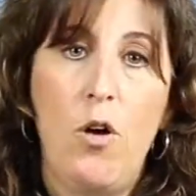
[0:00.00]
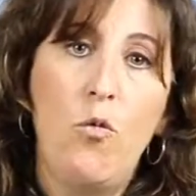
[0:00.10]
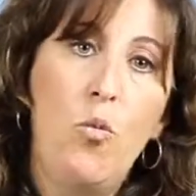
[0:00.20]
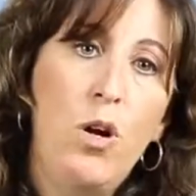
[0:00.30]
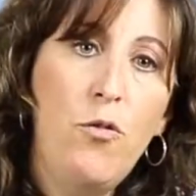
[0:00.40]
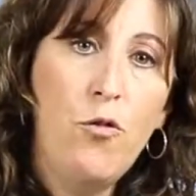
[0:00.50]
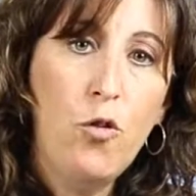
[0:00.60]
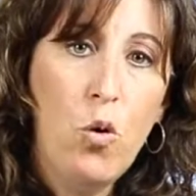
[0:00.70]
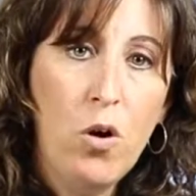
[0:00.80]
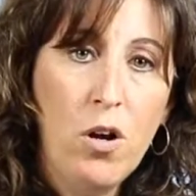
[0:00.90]
of wood
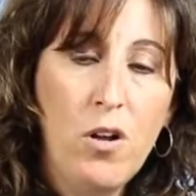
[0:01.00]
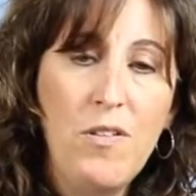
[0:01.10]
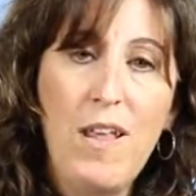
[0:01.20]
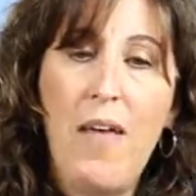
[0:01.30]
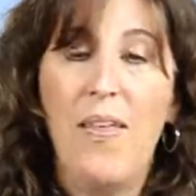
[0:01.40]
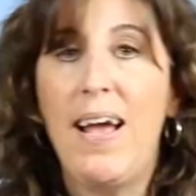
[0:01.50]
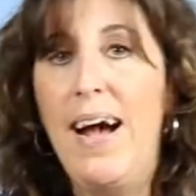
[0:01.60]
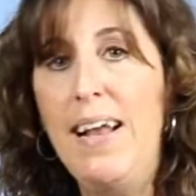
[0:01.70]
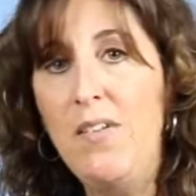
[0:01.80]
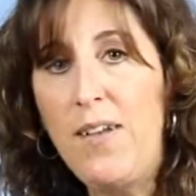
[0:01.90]
floors and the
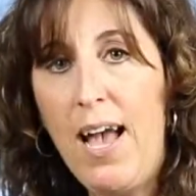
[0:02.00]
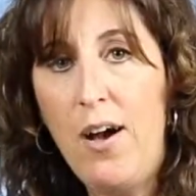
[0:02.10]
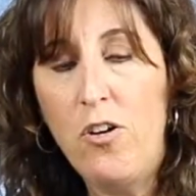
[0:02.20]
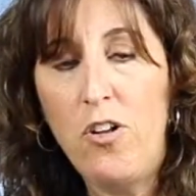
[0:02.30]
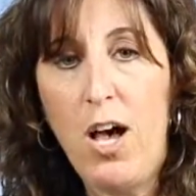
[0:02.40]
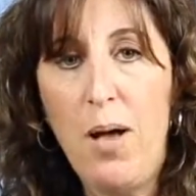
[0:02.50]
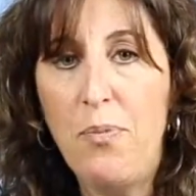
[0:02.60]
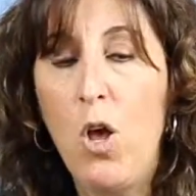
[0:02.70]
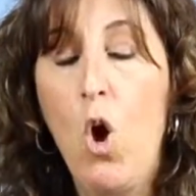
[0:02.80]
kind of countertops,